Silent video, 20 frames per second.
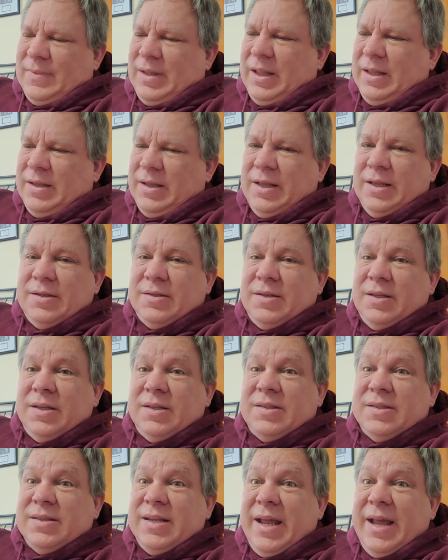it, it
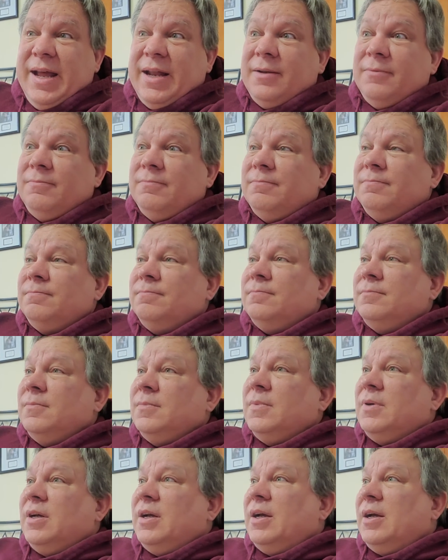it's sad.
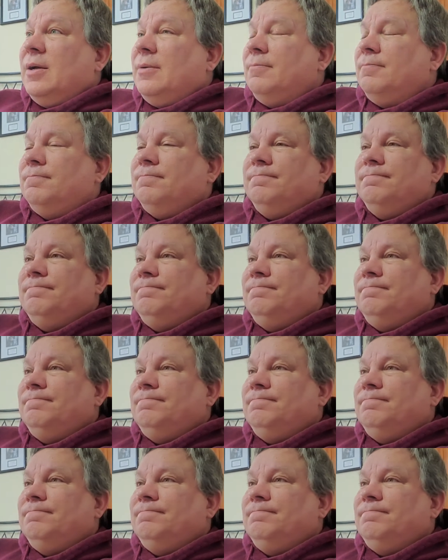Um,